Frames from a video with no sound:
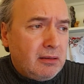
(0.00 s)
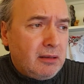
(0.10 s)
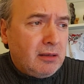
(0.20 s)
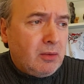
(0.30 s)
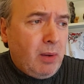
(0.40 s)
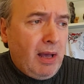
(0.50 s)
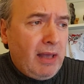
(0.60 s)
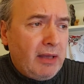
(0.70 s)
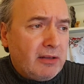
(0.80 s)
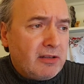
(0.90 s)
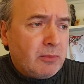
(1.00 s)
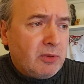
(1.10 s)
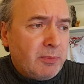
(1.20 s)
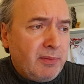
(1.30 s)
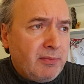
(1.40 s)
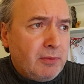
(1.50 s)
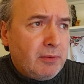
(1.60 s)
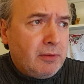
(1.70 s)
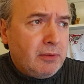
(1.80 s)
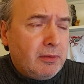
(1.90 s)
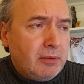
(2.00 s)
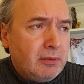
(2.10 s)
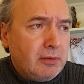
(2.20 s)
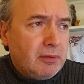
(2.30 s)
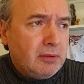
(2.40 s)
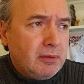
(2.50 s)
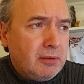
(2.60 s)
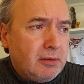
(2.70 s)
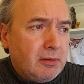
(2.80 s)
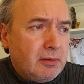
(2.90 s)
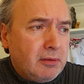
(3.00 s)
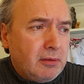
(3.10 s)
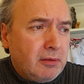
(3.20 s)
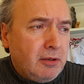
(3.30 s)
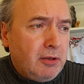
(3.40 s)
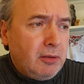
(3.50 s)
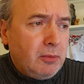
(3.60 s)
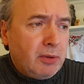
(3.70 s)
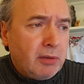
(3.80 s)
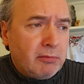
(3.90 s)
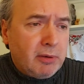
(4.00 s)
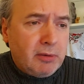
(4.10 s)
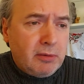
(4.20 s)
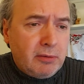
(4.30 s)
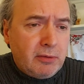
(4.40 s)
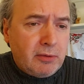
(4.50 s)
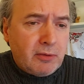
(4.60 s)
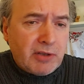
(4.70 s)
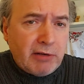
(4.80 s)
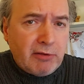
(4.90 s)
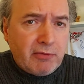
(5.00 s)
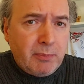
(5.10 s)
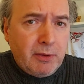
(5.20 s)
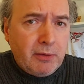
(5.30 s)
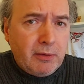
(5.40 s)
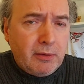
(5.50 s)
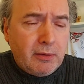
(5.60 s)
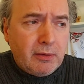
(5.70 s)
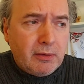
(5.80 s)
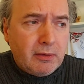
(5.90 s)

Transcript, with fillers: and quiet as it was before, you on the road to Sheriffmuir,